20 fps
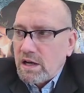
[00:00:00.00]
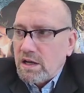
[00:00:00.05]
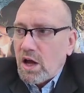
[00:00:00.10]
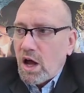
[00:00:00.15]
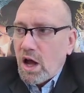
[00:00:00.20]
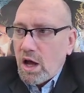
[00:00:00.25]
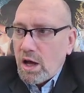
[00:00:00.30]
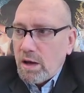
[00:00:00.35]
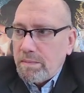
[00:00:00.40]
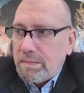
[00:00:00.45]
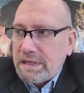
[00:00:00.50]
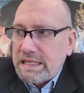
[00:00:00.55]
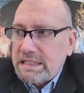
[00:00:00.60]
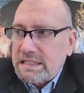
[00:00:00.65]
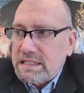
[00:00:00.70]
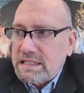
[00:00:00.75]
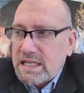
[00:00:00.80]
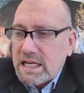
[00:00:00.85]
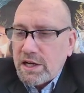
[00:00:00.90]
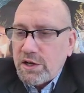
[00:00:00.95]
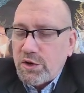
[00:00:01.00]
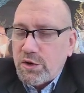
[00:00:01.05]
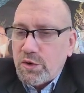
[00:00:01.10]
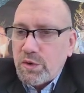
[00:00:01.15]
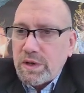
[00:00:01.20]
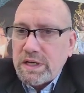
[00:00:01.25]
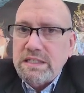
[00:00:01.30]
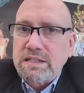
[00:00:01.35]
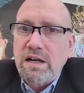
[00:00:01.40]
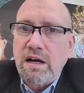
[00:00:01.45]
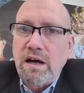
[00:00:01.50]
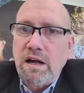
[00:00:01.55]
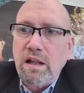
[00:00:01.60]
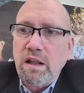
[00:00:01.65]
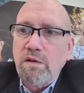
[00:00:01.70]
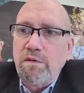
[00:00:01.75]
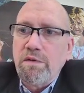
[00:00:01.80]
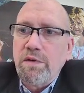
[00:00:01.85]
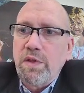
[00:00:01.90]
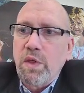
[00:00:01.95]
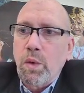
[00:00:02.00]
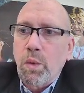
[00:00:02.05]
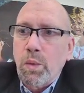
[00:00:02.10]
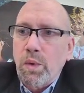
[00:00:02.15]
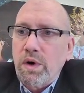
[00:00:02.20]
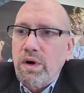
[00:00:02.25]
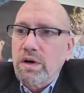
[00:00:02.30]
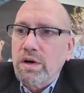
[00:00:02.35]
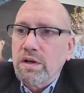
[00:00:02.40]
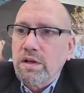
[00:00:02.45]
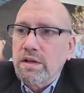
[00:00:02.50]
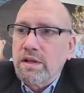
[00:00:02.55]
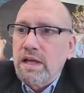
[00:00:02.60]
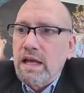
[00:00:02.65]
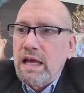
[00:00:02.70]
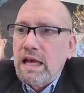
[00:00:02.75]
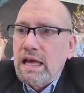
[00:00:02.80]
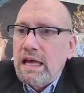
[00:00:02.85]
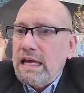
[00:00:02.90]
communist countries all over the world,